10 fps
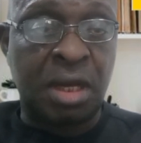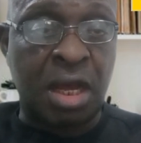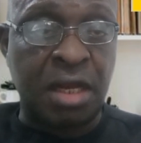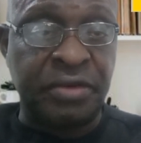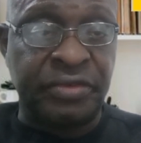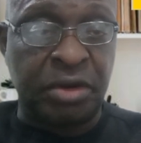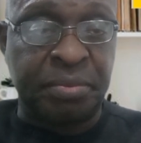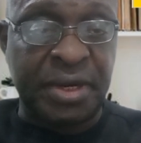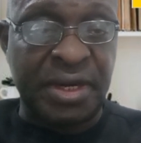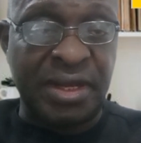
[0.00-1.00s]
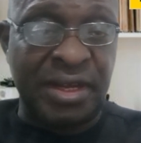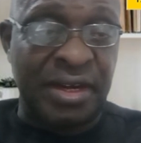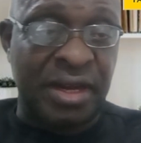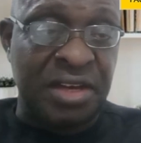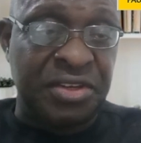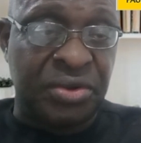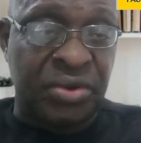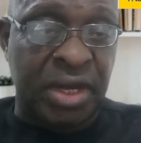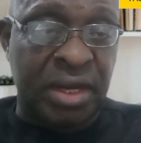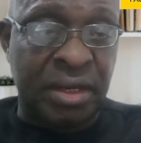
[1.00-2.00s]
and development in
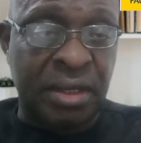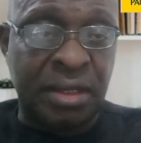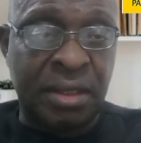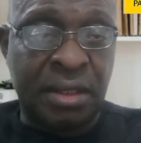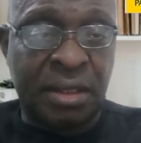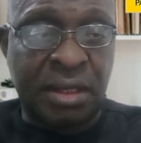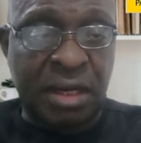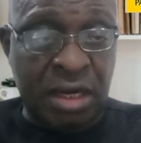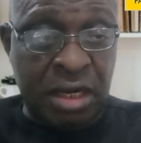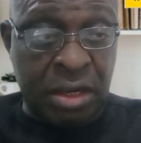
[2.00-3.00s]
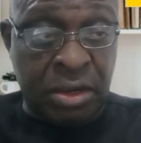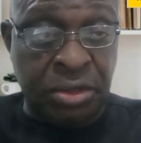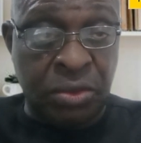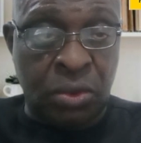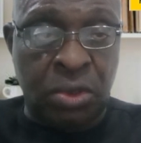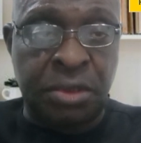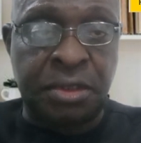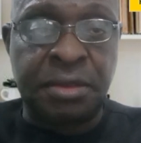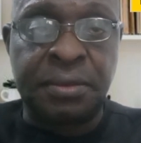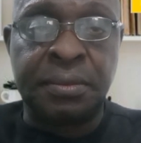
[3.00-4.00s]
Nigeria and around the world.